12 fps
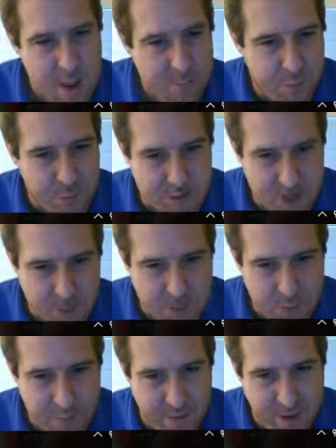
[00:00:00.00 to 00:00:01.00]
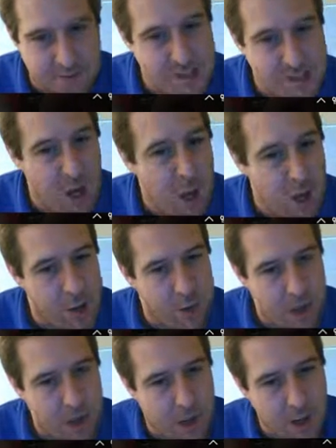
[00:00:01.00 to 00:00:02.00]
4 times 25 is
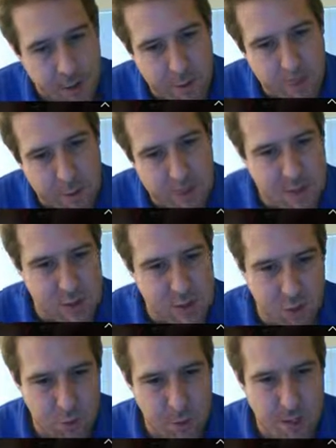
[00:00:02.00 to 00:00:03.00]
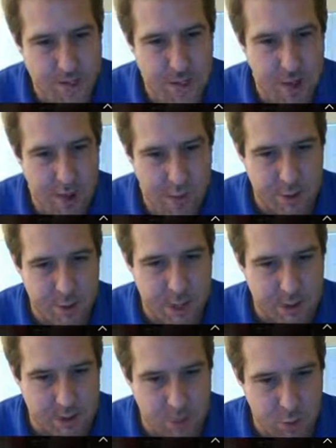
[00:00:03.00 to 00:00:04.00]
100. 100 plus 2 is
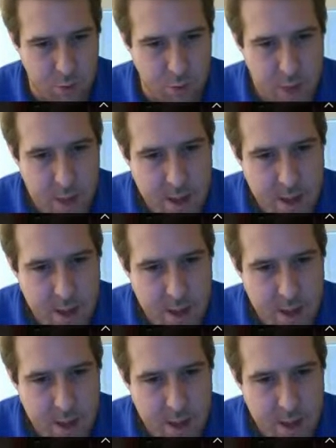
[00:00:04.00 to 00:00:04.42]
102.